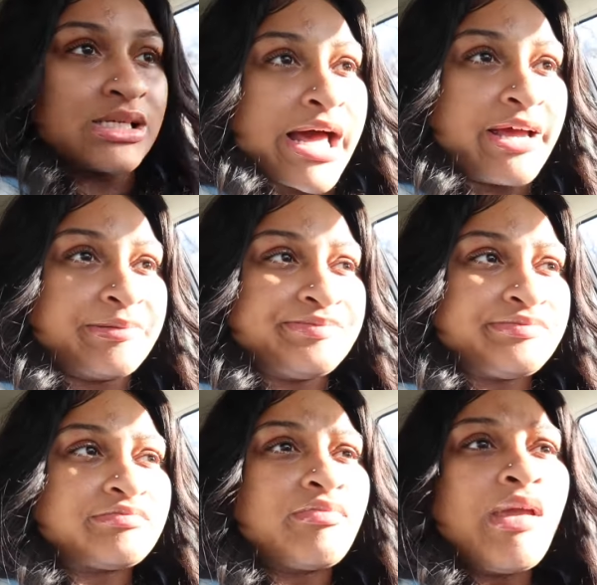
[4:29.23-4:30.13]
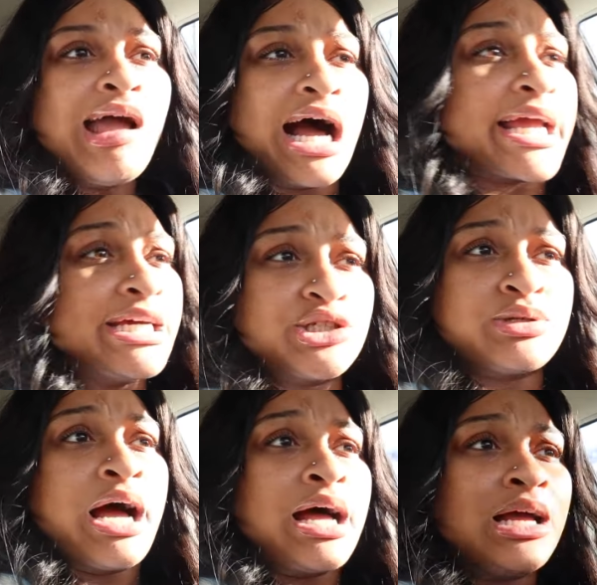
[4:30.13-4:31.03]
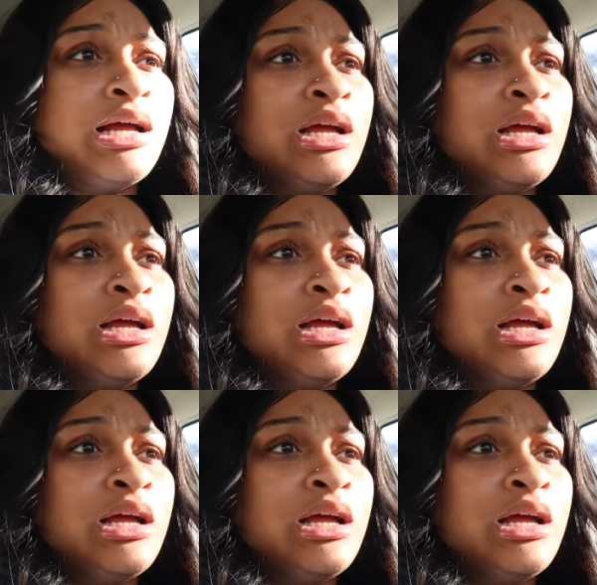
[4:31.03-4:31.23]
Like, I kid you not,